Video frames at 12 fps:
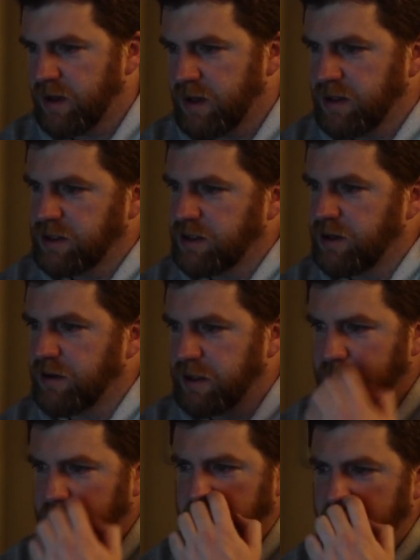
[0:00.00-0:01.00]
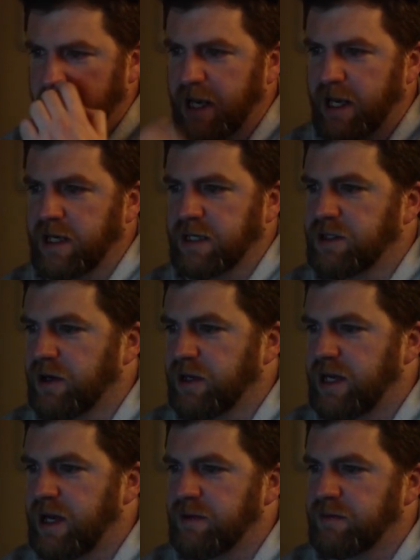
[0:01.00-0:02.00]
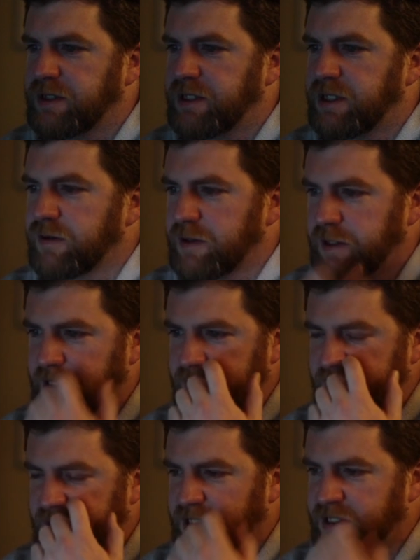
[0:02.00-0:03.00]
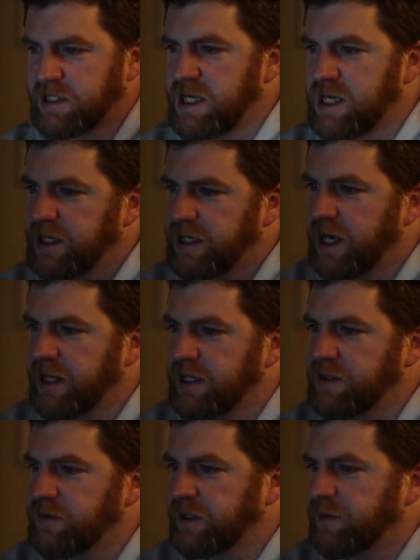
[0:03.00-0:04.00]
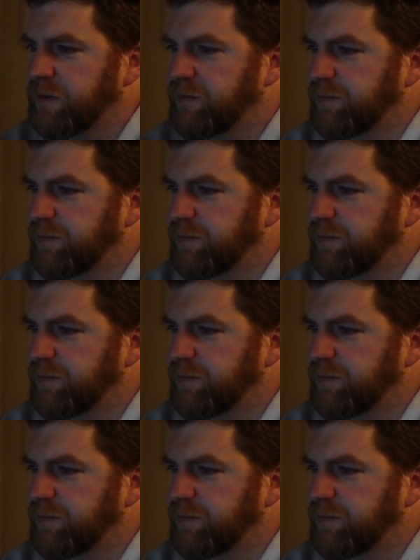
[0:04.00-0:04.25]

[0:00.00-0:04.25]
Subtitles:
So I'm going to create a dynamic material instance. Now these ones with